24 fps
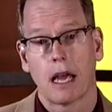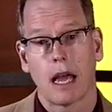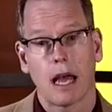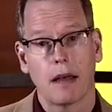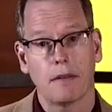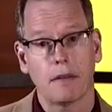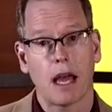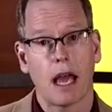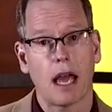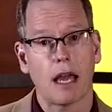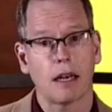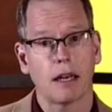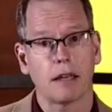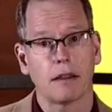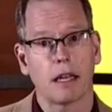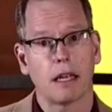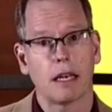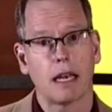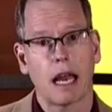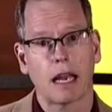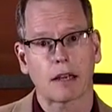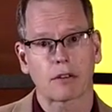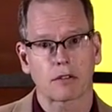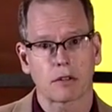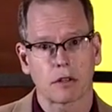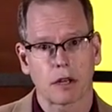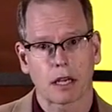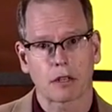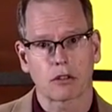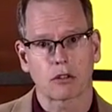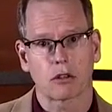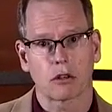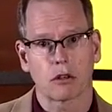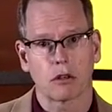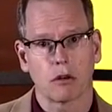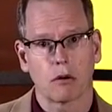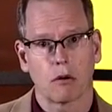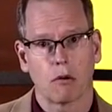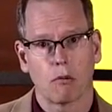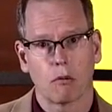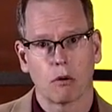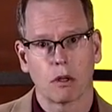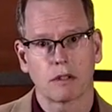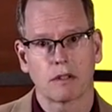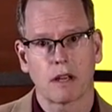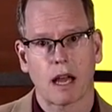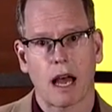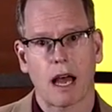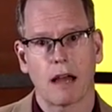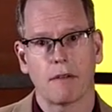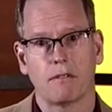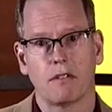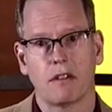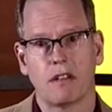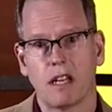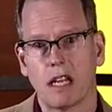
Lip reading: And then in the next lecture, we'll dive